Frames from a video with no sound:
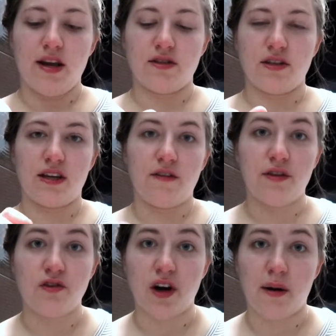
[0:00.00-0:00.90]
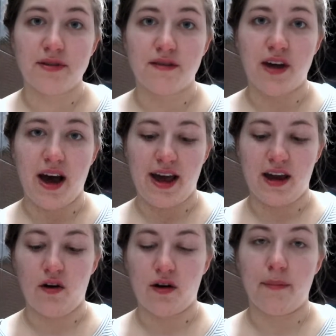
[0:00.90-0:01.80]
so I'll take a few drops of that
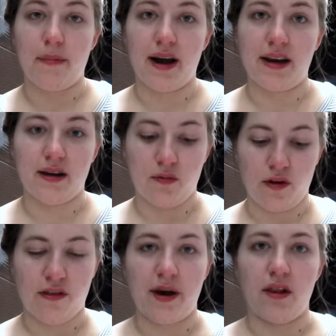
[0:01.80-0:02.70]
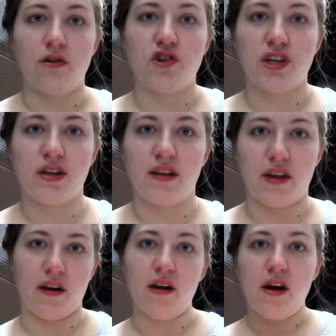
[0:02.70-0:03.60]
and I'll combine it with my lotion and
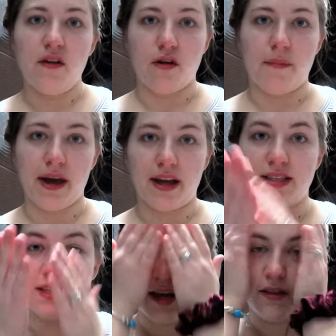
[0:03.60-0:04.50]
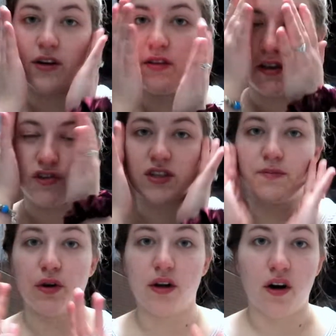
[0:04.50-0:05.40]
then rub my hands together and then
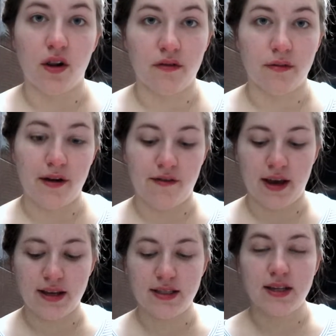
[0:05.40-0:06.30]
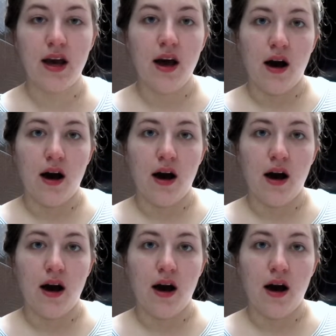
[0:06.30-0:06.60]
just put it all over my face.